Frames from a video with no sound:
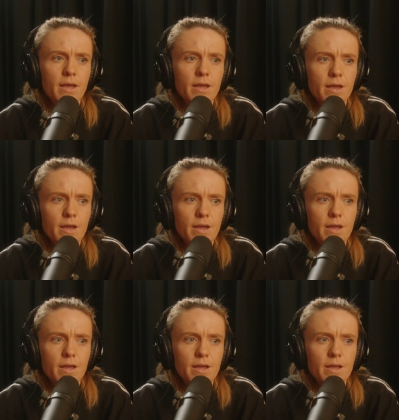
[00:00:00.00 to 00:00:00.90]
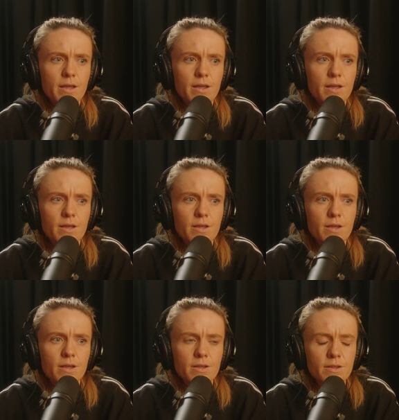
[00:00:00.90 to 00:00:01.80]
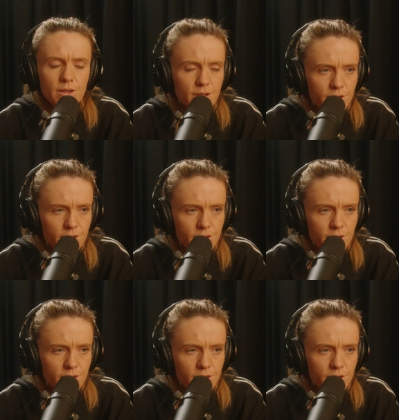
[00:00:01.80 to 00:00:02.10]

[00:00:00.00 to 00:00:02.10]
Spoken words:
[no speech]